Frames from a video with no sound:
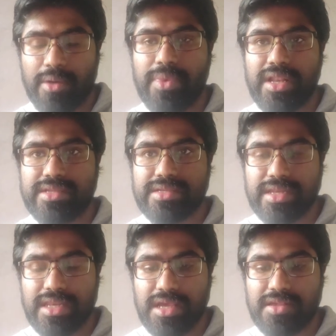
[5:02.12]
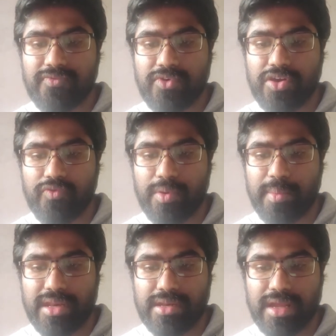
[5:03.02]
Build cities for your
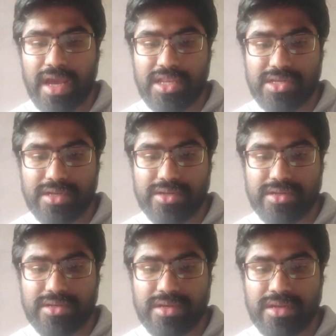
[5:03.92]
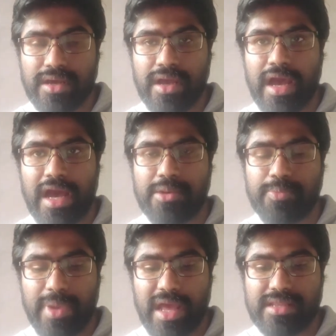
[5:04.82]
women and children, and
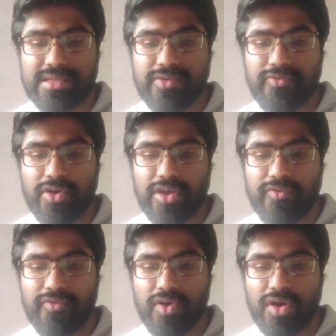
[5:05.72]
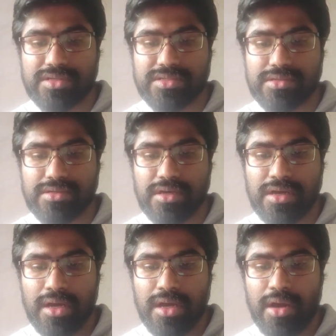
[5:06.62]
pens for your flocks,
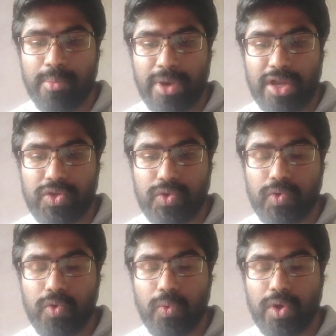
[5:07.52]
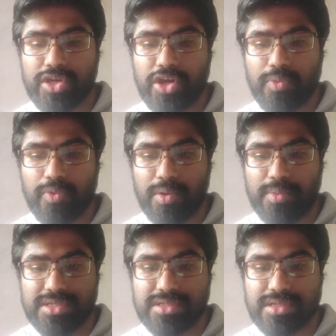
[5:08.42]
but do what you are
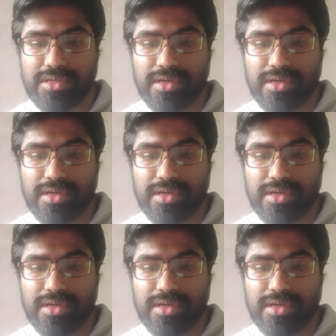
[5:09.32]
promised."